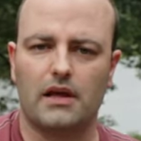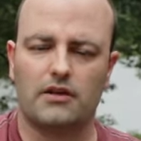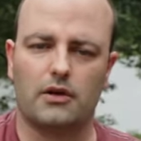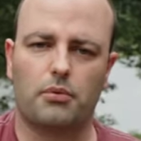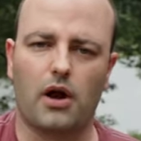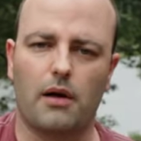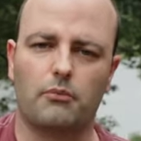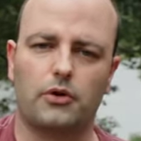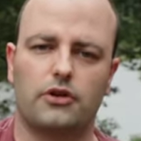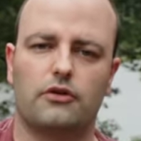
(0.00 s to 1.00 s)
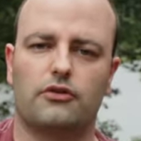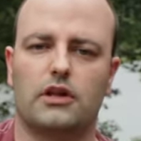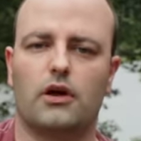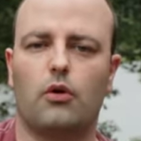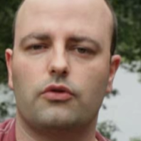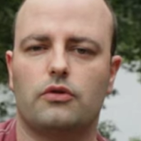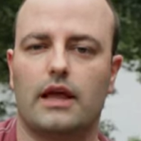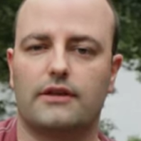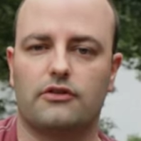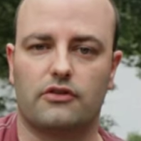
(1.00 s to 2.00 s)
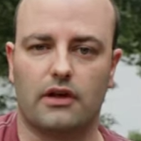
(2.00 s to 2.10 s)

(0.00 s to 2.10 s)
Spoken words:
The problem with using the older lenses,